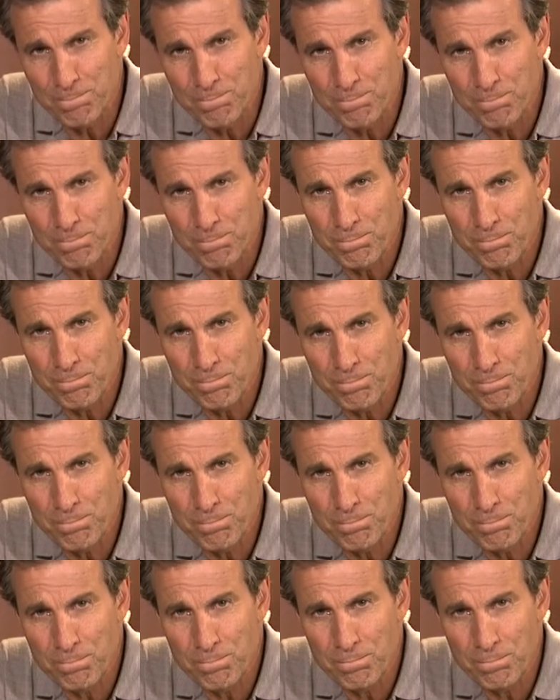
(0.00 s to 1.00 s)

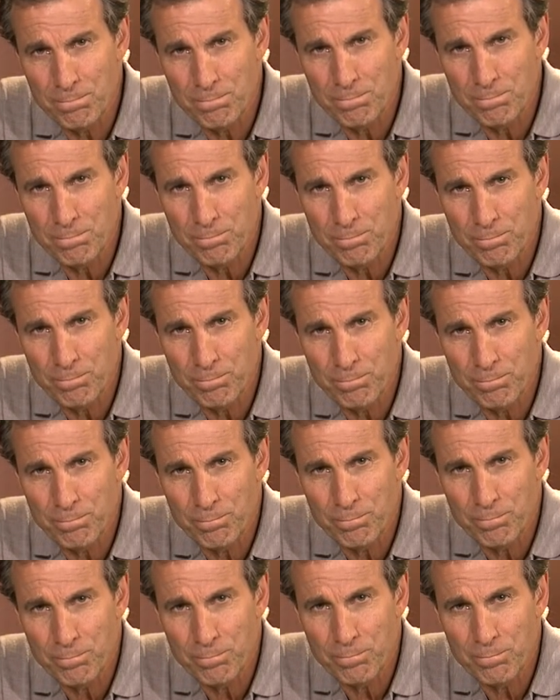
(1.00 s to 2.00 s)

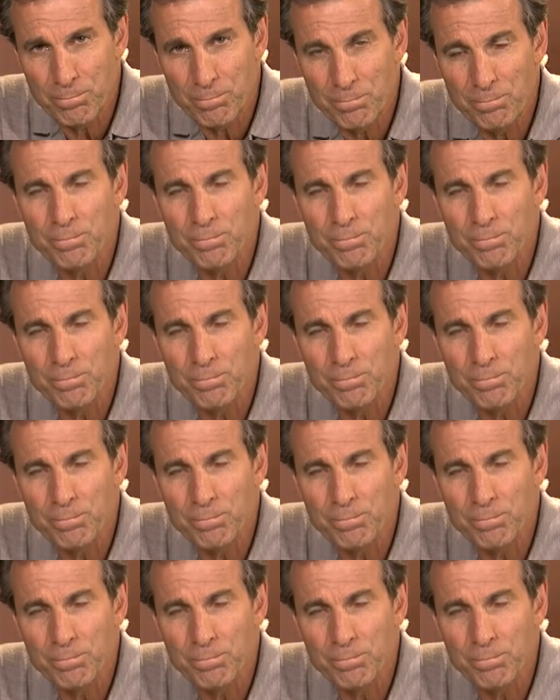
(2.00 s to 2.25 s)
(silent)